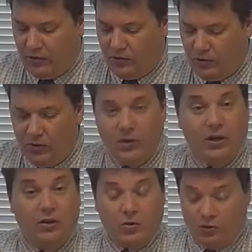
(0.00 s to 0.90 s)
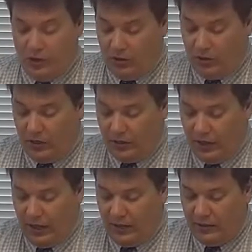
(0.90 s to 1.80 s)
So go take a look at
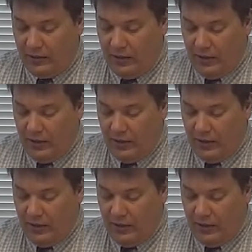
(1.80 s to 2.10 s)
that.